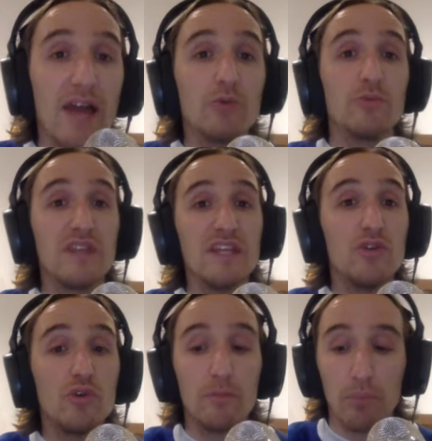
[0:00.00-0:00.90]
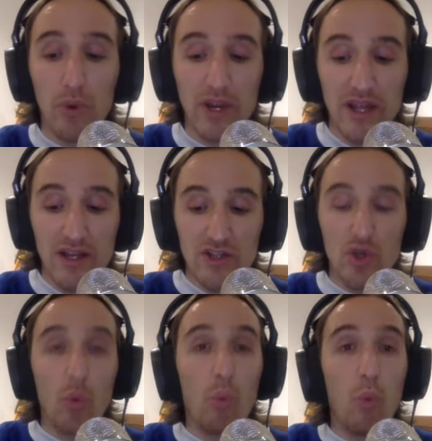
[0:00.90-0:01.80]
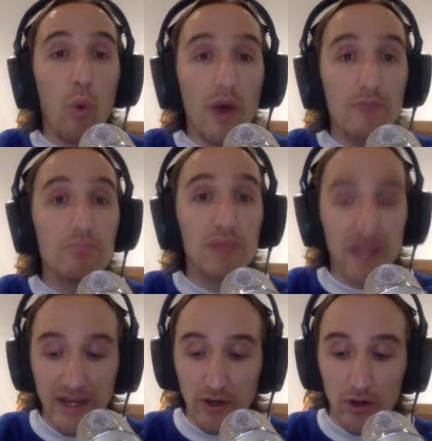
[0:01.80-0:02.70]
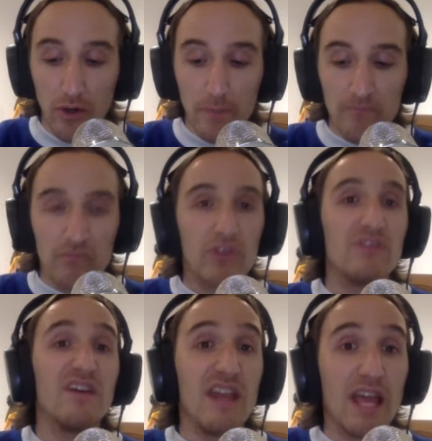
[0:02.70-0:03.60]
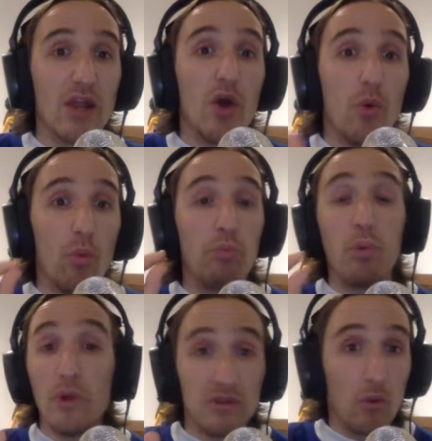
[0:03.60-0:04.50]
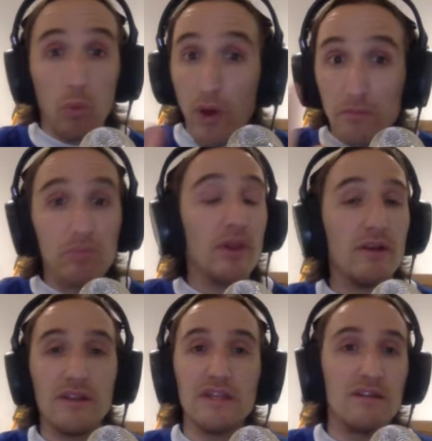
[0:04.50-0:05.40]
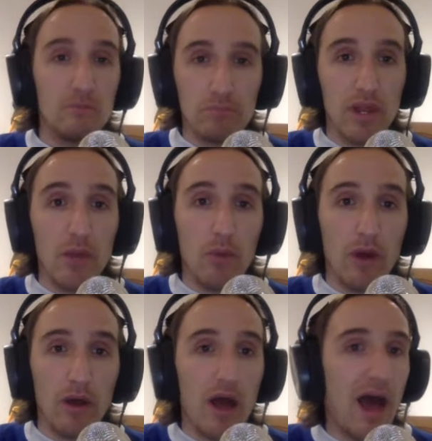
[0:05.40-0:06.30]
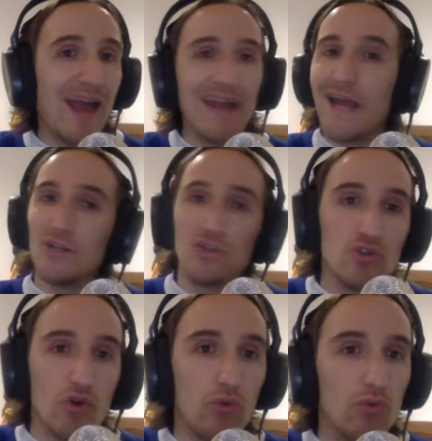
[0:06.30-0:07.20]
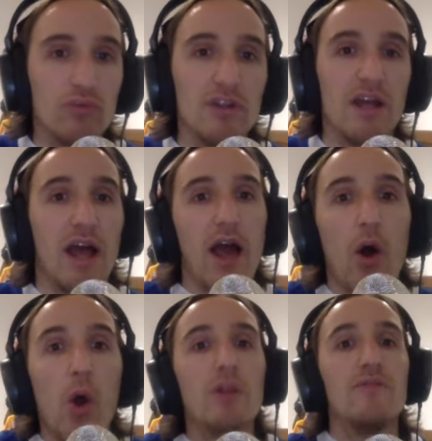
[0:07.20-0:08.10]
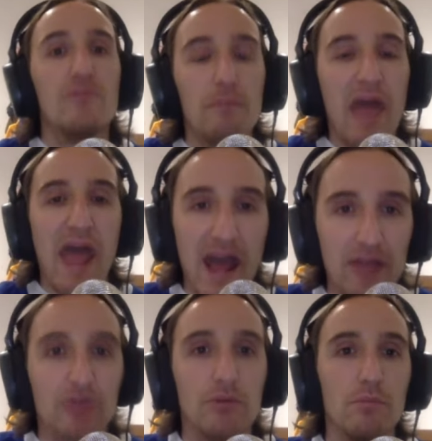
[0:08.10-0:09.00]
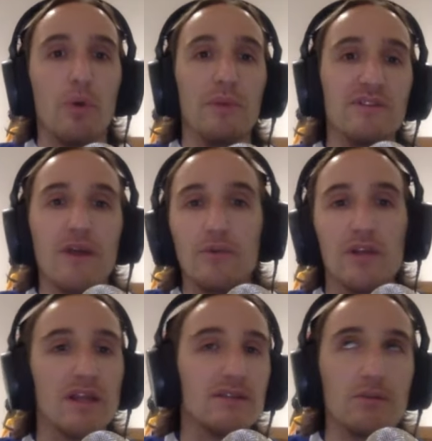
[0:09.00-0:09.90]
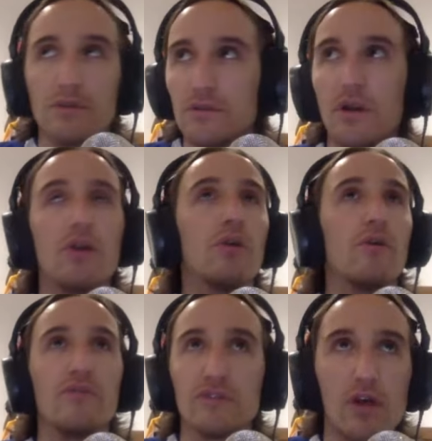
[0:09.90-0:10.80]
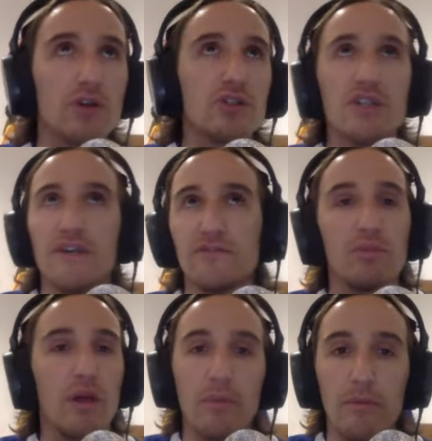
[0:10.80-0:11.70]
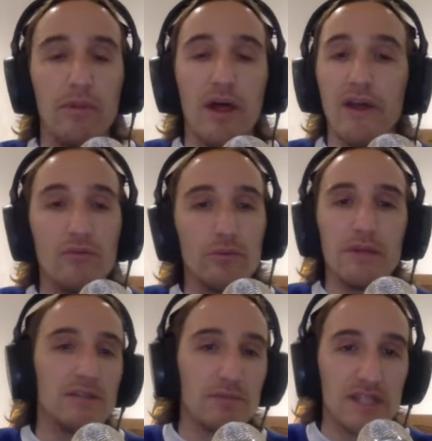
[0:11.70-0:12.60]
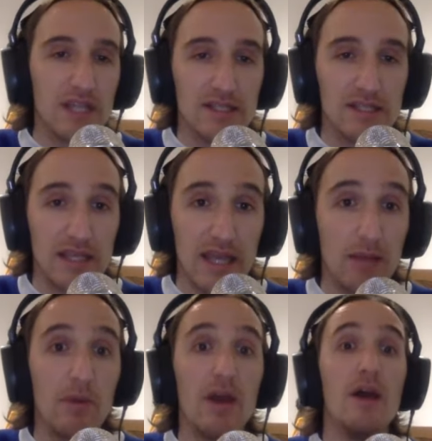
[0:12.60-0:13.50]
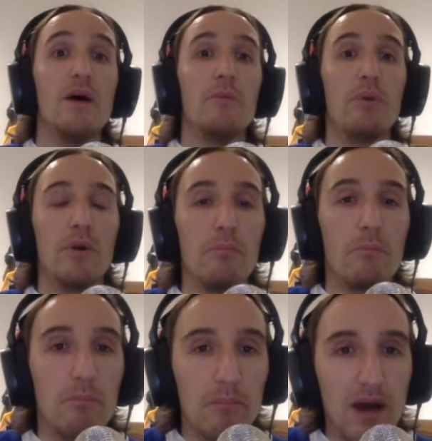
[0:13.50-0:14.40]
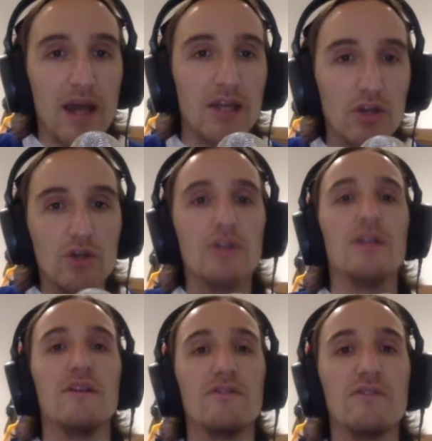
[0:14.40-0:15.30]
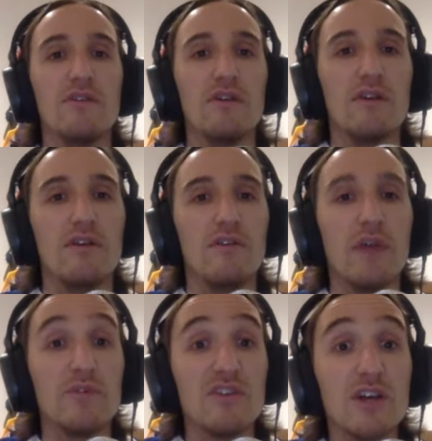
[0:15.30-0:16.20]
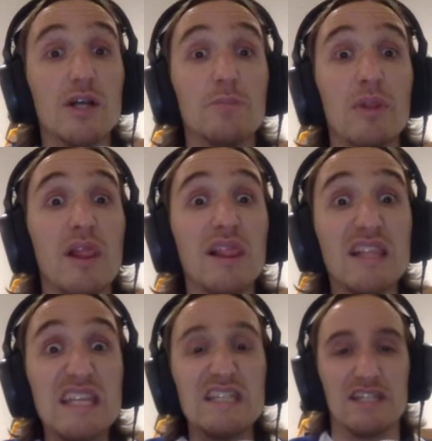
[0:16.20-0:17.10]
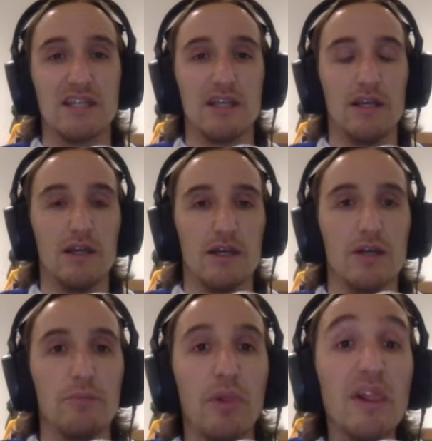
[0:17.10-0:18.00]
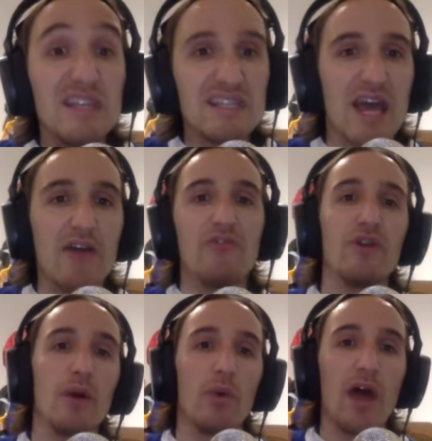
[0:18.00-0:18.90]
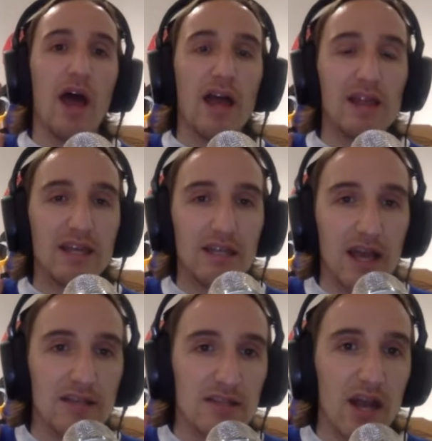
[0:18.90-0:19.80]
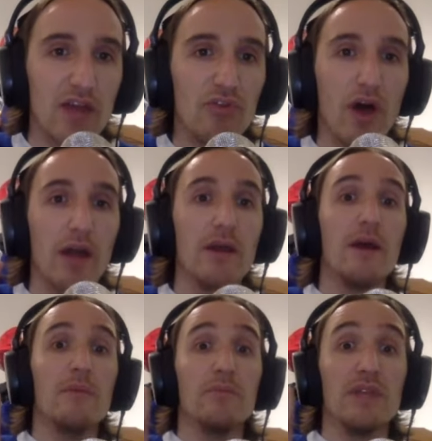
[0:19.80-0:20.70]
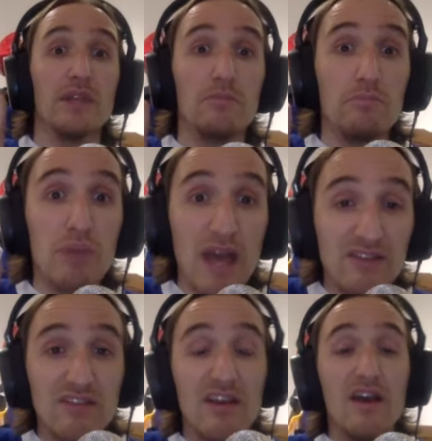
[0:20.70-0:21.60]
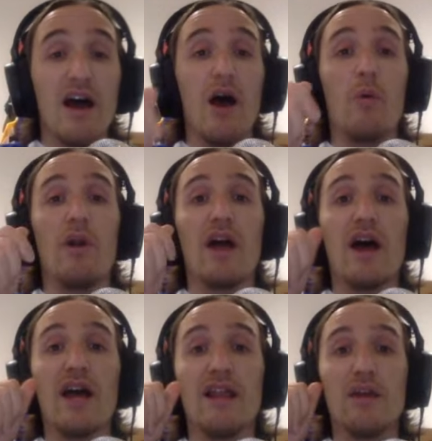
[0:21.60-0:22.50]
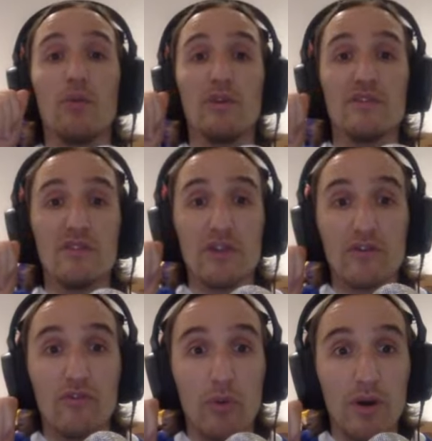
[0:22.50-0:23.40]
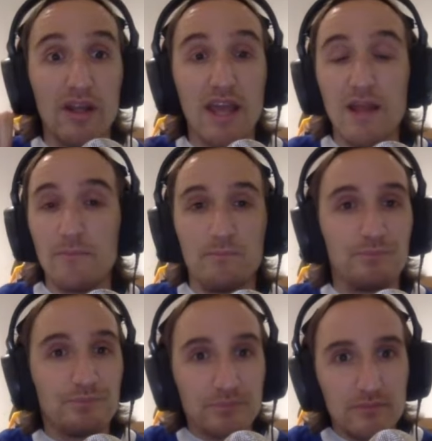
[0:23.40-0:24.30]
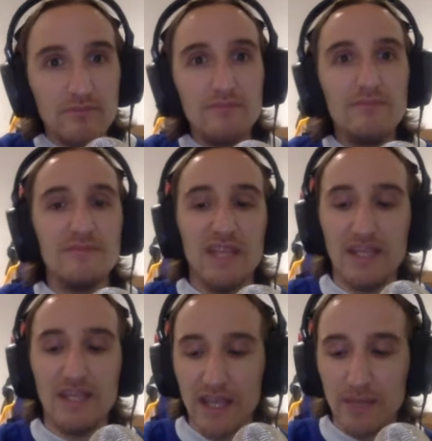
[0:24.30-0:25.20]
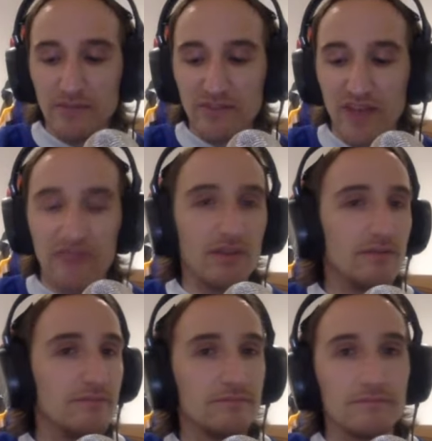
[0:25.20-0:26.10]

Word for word: I don't think you could point to one player tonight. Point to one player that didn't play well. I don't really. All of them had their moments. I realized there was turnovers, long shifts, blah, blah, blah. Everyone makes mistakes in a game. But my goodness, that was a complete effort. I want to highlight guys that I thought played best. I want to highlight what to look for again in Game 7.